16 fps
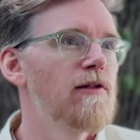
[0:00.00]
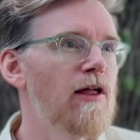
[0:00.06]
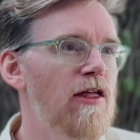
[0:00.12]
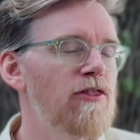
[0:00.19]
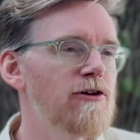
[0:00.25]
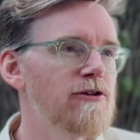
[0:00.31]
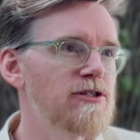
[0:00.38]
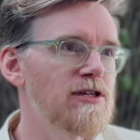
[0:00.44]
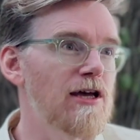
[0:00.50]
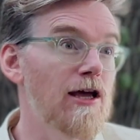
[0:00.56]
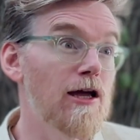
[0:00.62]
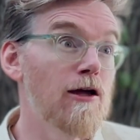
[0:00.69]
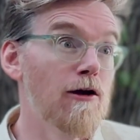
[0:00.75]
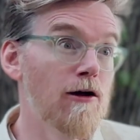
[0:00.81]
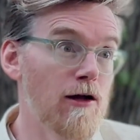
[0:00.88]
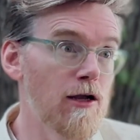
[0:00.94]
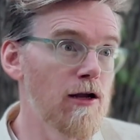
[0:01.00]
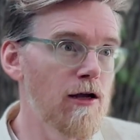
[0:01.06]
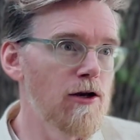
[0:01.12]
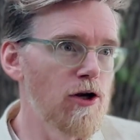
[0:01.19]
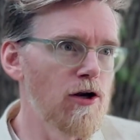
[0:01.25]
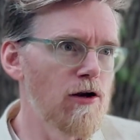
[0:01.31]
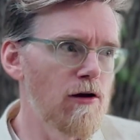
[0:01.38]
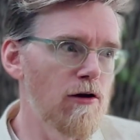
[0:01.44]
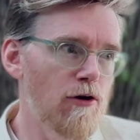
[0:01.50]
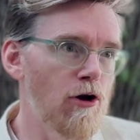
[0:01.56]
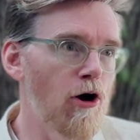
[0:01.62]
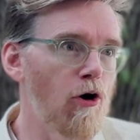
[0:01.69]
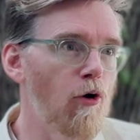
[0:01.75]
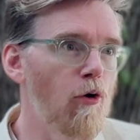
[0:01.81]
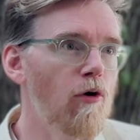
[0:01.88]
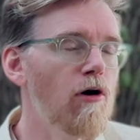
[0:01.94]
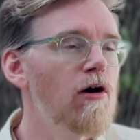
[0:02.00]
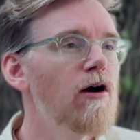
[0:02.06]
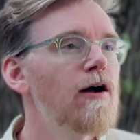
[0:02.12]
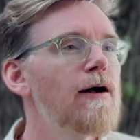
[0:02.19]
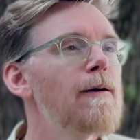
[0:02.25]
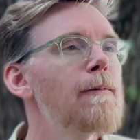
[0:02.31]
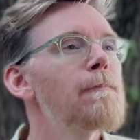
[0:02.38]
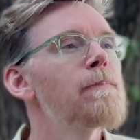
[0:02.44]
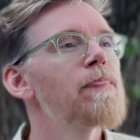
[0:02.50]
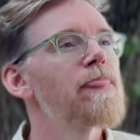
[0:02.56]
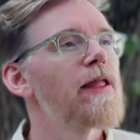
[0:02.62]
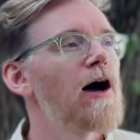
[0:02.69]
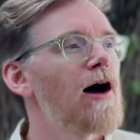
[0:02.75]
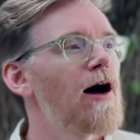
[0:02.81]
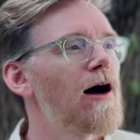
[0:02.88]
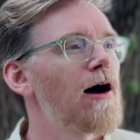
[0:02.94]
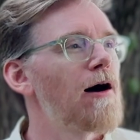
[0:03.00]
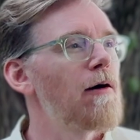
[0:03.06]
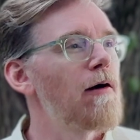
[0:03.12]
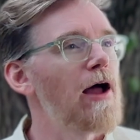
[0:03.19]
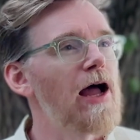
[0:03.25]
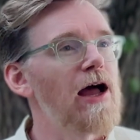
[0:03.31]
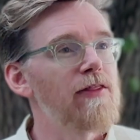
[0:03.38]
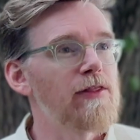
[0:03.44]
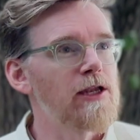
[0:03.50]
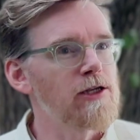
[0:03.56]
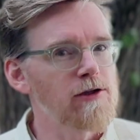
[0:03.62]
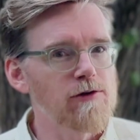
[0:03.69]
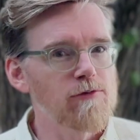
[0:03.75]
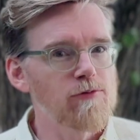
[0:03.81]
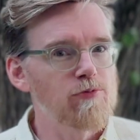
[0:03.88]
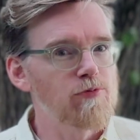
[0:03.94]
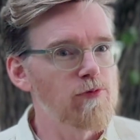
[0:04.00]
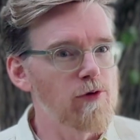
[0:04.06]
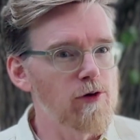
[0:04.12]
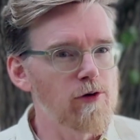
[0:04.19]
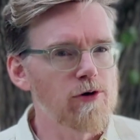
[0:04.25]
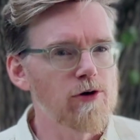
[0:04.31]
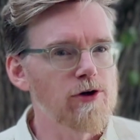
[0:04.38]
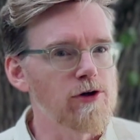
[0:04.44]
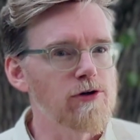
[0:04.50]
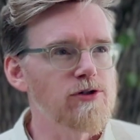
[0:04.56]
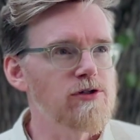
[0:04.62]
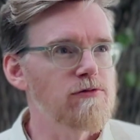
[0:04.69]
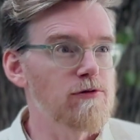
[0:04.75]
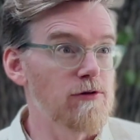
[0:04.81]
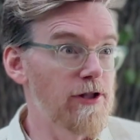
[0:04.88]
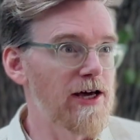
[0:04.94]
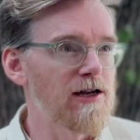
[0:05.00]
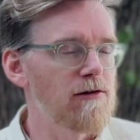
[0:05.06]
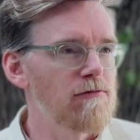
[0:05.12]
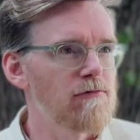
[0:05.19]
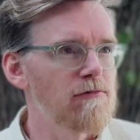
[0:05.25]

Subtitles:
And they'll say, no. And then you learn that